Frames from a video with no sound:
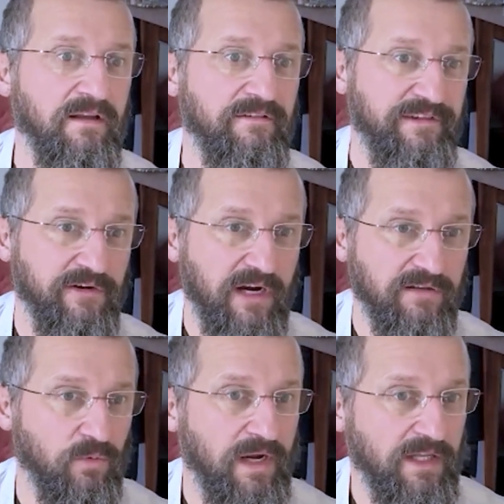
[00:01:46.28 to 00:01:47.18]
figure
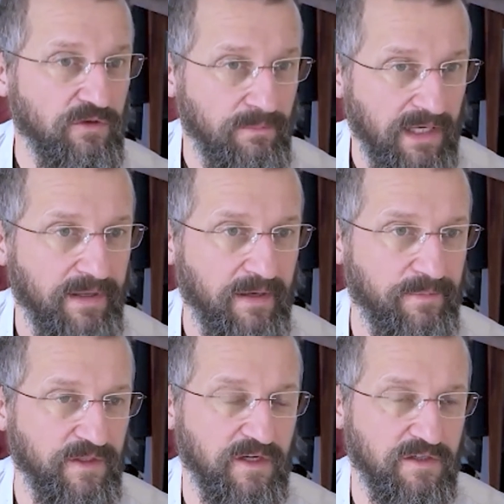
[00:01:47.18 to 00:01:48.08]
out a way to make better
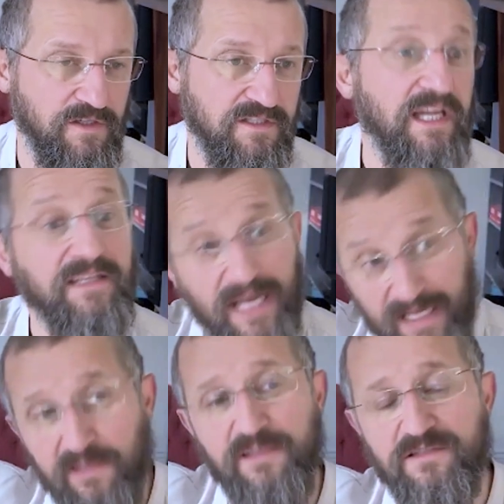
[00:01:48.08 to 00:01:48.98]
predictions. And
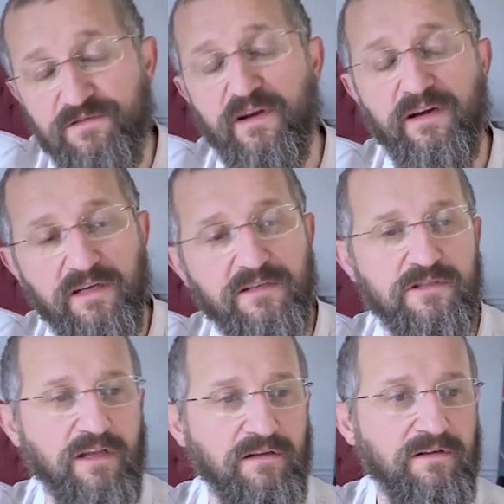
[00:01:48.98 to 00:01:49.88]
that is very
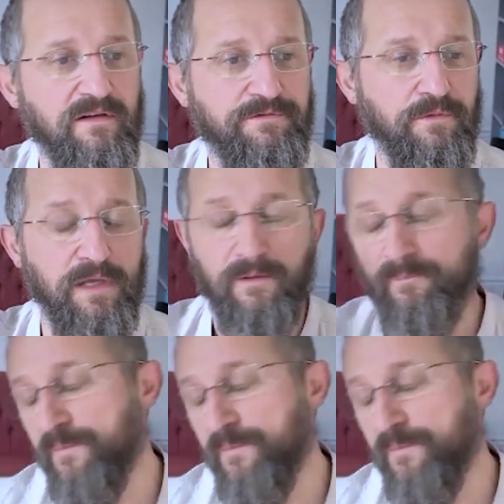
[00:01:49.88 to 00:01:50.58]
interesting for me.